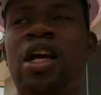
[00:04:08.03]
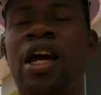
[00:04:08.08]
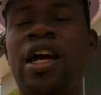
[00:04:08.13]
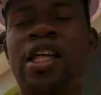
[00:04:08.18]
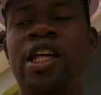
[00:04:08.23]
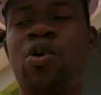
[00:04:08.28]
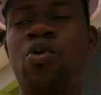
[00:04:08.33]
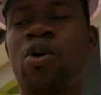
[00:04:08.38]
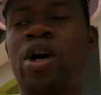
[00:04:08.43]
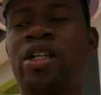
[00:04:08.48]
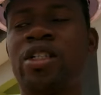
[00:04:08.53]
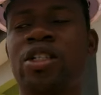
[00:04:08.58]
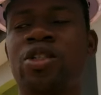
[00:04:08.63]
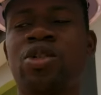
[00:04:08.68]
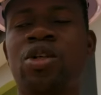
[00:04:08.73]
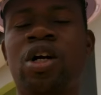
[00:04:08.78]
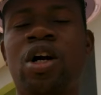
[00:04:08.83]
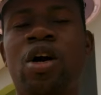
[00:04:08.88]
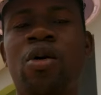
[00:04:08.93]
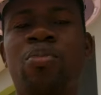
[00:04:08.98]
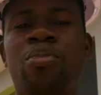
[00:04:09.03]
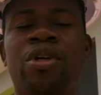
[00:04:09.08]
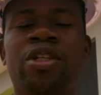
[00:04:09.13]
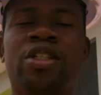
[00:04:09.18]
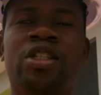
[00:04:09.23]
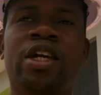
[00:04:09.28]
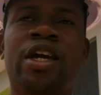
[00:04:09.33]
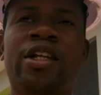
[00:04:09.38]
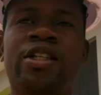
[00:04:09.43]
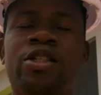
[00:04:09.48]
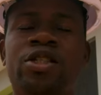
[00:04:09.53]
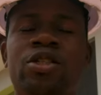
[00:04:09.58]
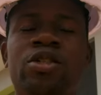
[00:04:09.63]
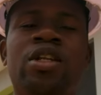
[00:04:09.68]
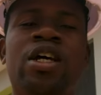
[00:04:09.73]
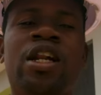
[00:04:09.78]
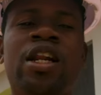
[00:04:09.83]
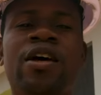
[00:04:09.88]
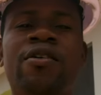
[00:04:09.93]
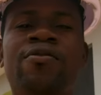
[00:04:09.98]
And then once the soakaway pit gets to
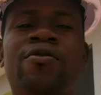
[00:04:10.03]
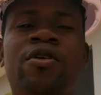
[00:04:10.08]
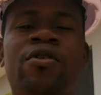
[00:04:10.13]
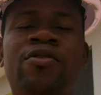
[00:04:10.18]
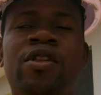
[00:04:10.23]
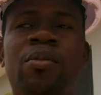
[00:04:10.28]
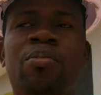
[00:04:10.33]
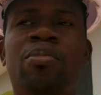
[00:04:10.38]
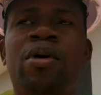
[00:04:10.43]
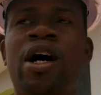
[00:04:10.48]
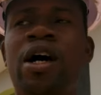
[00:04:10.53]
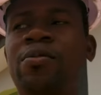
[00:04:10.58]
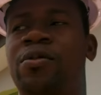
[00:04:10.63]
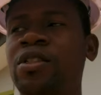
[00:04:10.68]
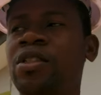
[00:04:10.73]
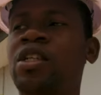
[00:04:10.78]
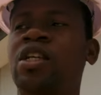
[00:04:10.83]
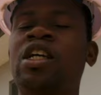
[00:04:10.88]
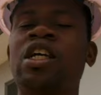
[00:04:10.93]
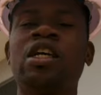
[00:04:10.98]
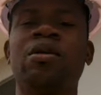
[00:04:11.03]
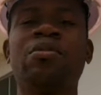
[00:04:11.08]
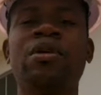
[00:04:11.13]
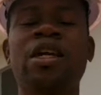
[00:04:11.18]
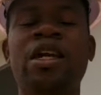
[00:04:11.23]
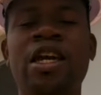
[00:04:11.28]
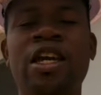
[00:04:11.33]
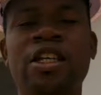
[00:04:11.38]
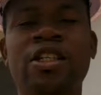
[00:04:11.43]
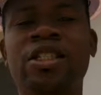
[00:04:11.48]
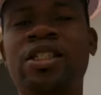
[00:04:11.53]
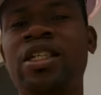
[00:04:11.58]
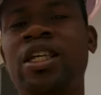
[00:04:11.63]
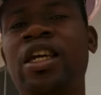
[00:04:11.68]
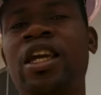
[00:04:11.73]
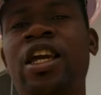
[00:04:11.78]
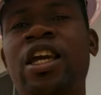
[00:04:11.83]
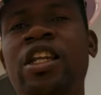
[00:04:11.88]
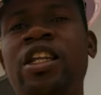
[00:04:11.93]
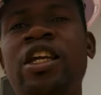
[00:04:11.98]
the level of the pipes, it begins
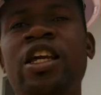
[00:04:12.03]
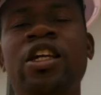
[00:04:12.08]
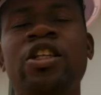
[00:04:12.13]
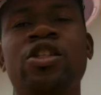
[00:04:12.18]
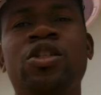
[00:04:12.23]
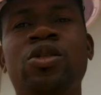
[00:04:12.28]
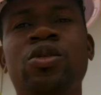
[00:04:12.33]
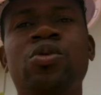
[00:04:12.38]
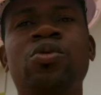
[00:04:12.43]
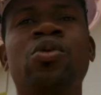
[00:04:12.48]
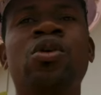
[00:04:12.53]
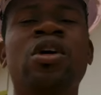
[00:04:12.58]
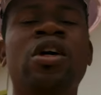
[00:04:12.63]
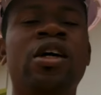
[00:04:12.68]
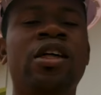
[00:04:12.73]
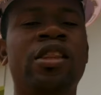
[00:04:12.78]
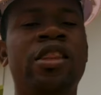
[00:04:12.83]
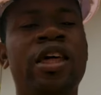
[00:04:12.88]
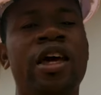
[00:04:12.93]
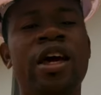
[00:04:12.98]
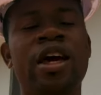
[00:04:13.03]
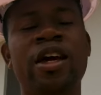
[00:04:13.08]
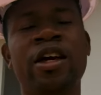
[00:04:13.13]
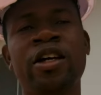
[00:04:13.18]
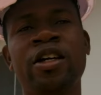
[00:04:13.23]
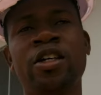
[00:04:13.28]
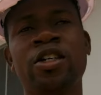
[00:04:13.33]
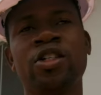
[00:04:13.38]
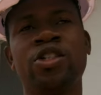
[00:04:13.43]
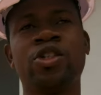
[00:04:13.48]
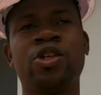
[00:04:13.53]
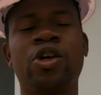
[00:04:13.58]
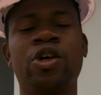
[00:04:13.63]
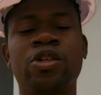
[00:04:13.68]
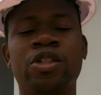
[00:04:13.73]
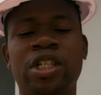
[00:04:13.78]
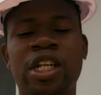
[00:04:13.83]
sinking into the soil.